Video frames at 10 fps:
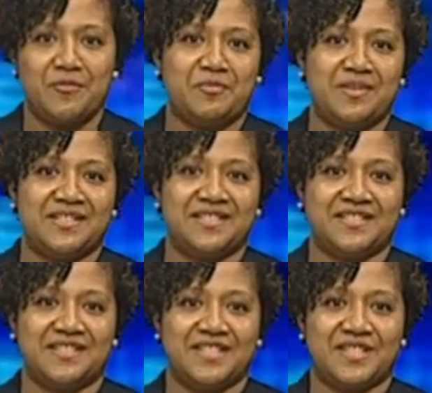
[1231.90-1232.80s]
the
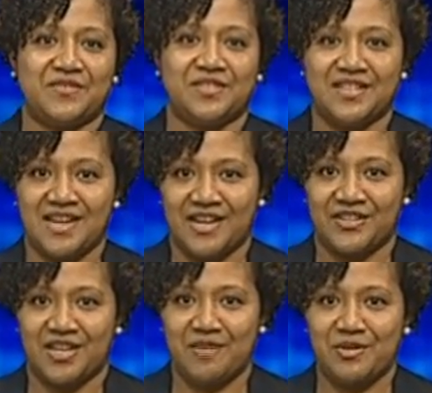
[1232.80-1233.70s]
business desk for tonight.
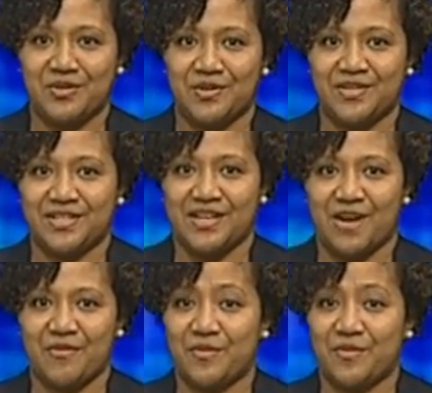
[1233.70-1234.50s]
Jamie joins you now